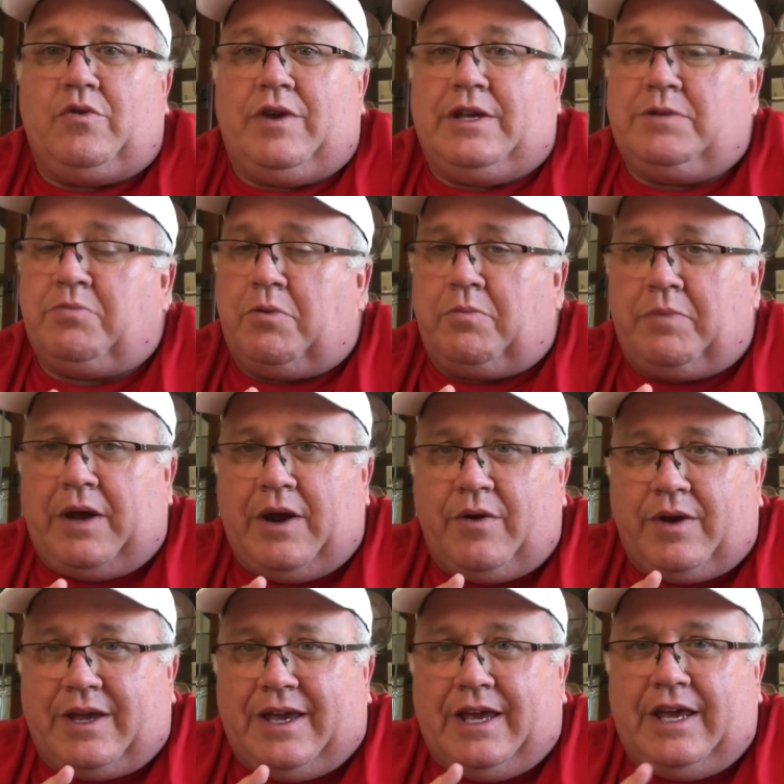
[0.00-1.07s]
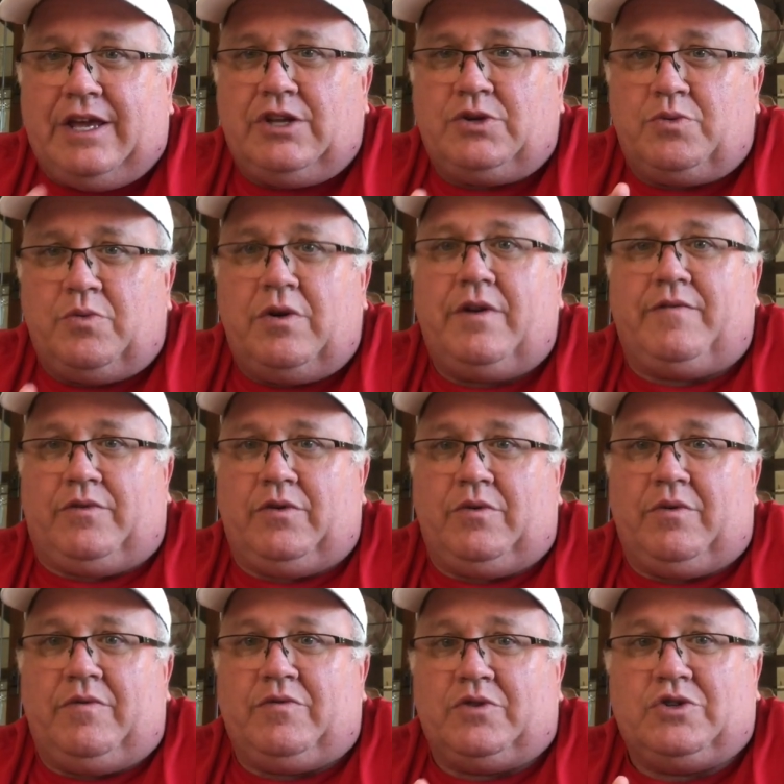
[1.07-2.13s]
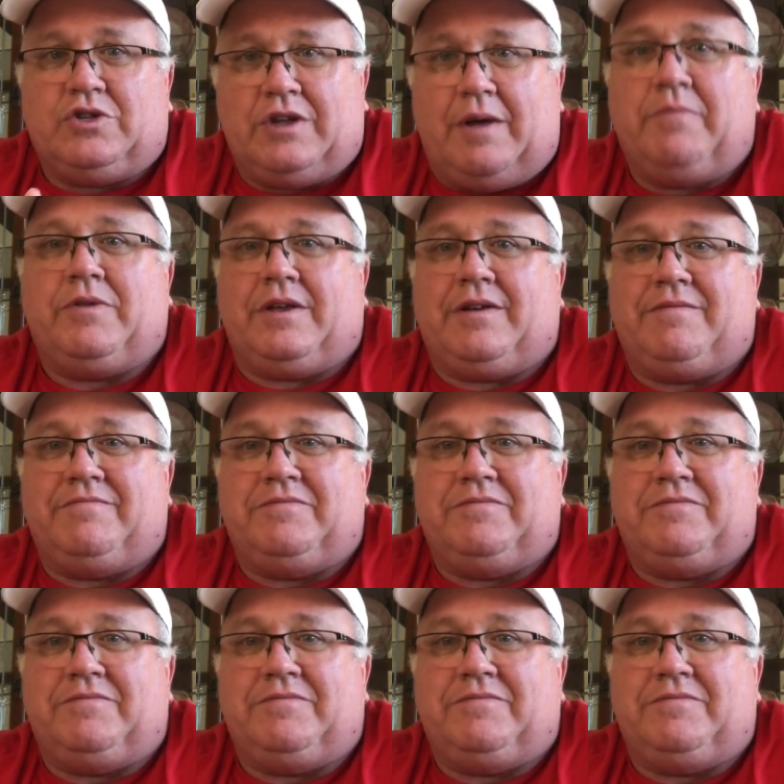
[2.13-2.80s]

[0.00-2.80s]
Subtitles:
He's preparing each one of you for something.